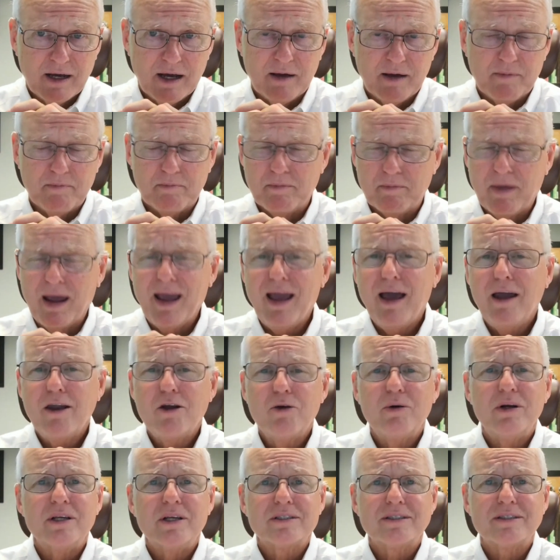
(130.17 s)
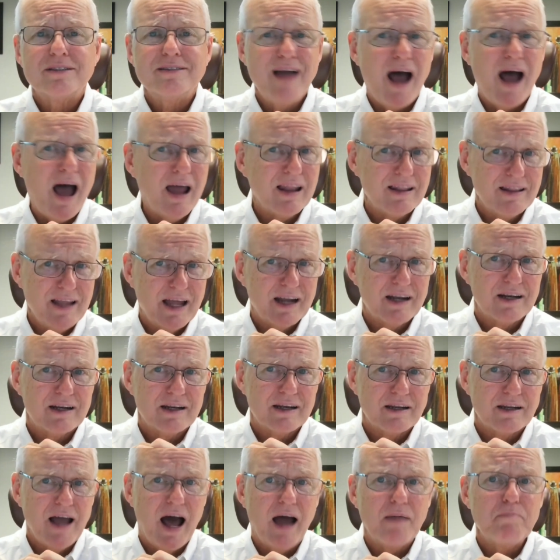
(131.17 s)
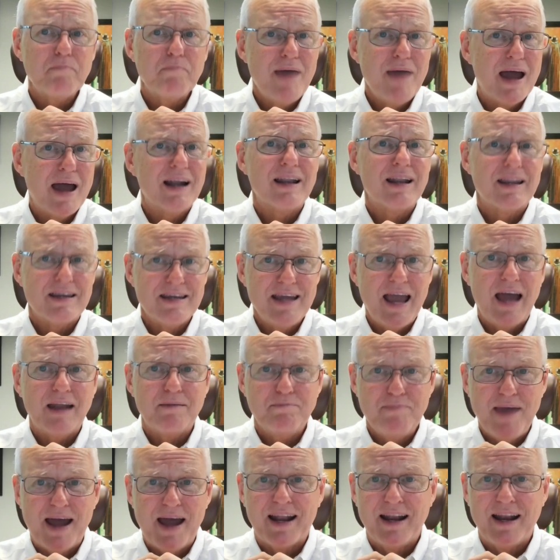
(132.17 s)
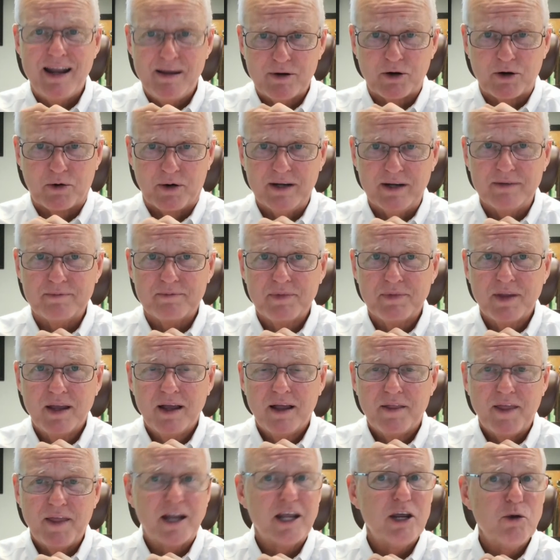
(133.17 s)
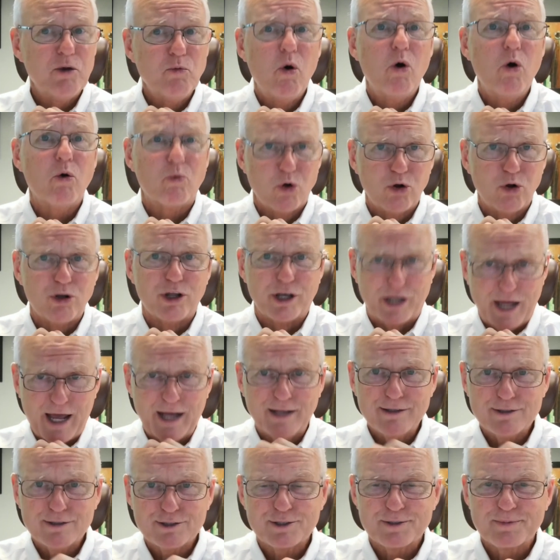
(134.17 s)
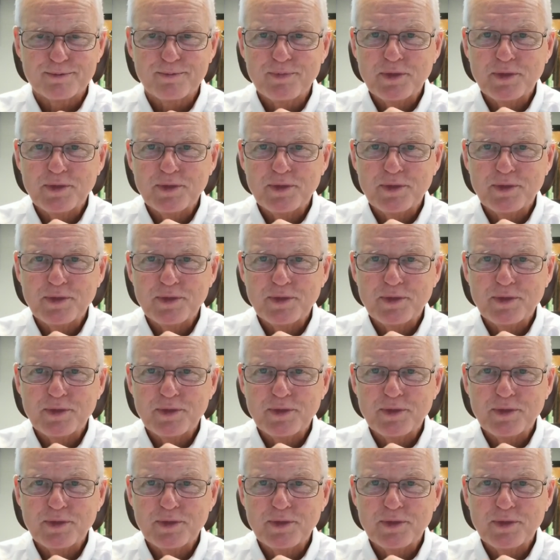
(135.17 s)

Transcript: a man who has not yet met an immigrant that he won't rule against,